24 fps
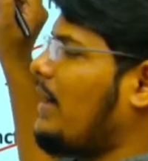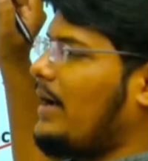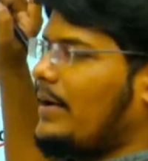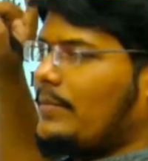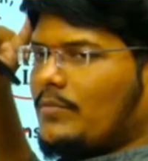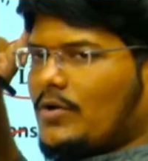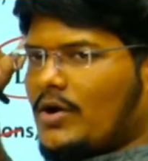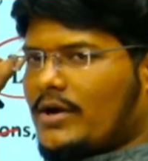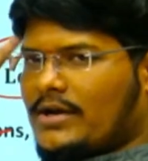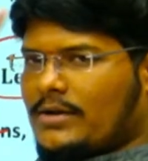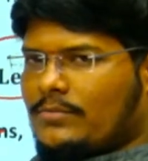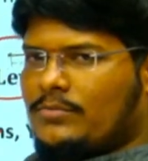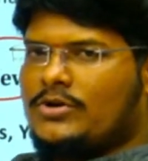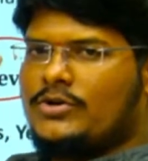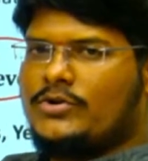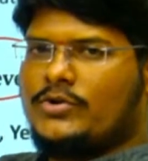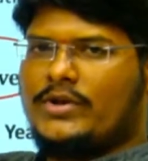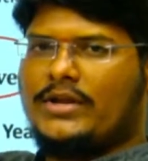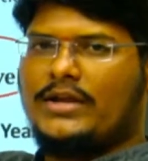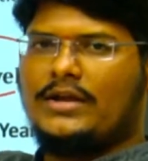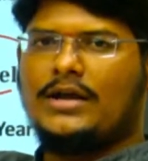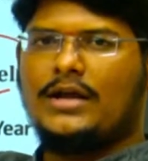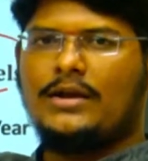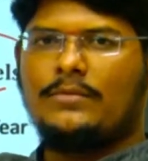am not able to
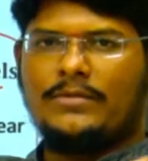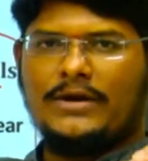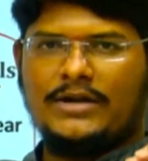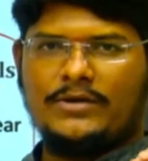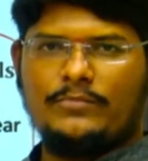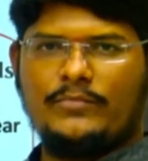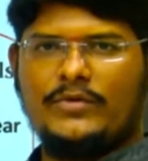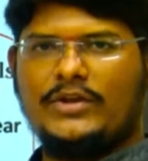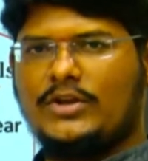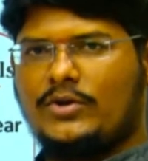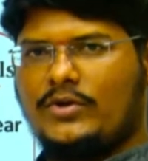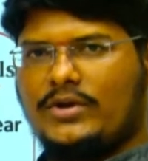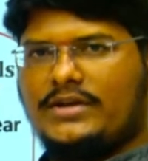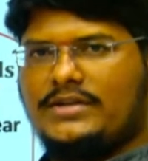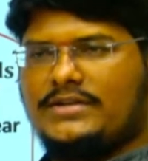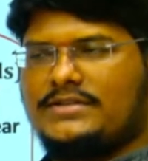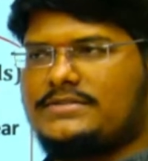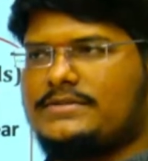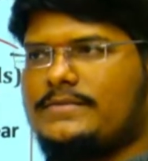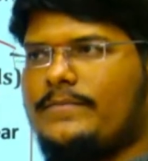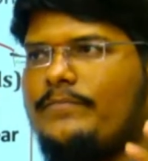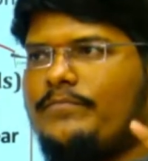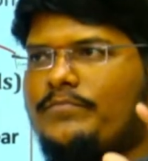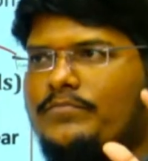recall, but Miru it
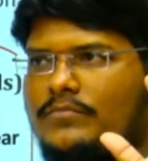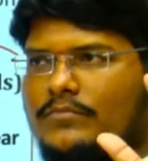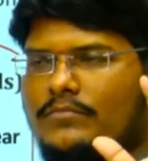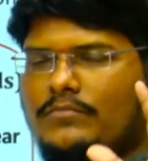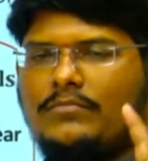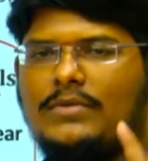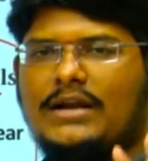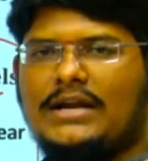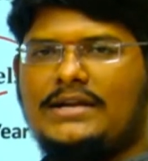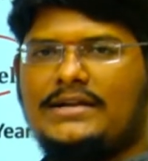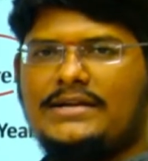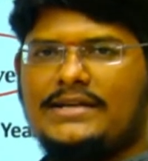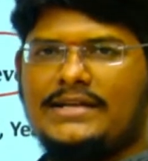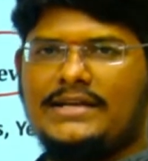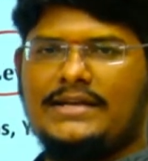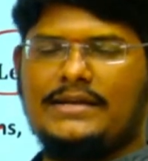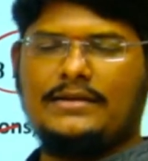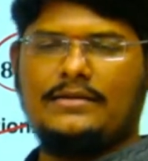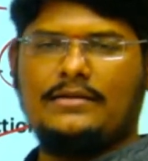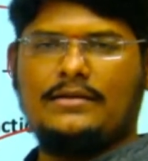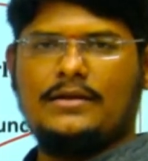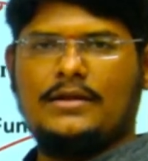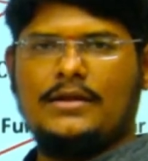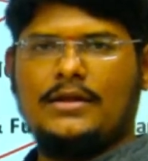is. Multi